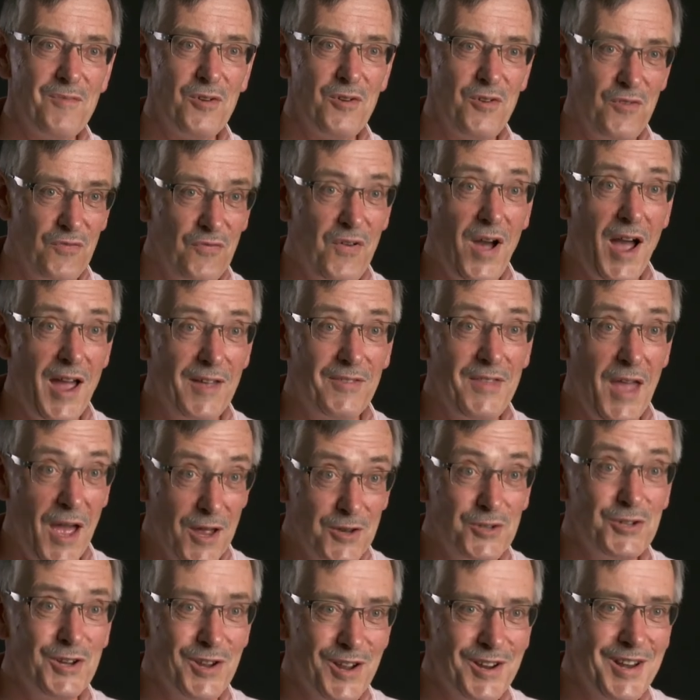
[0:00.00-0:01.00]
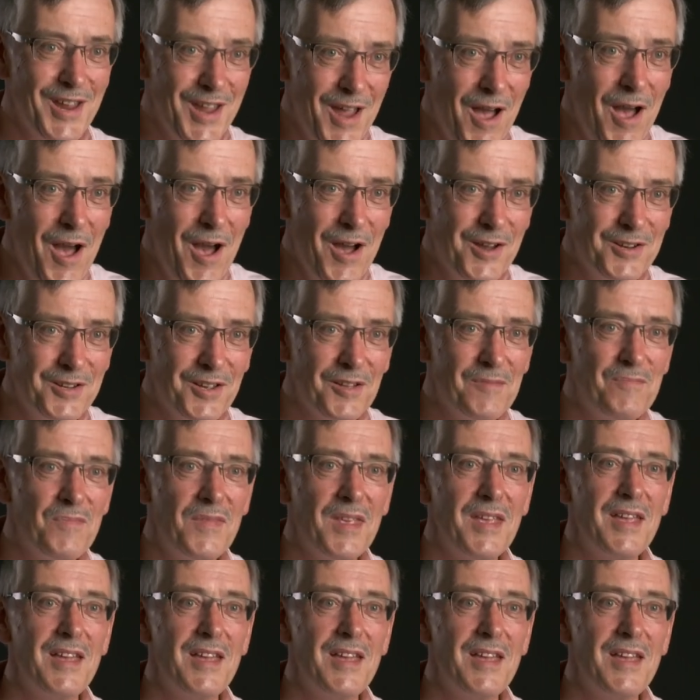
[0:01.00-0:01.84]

who find that journey harder.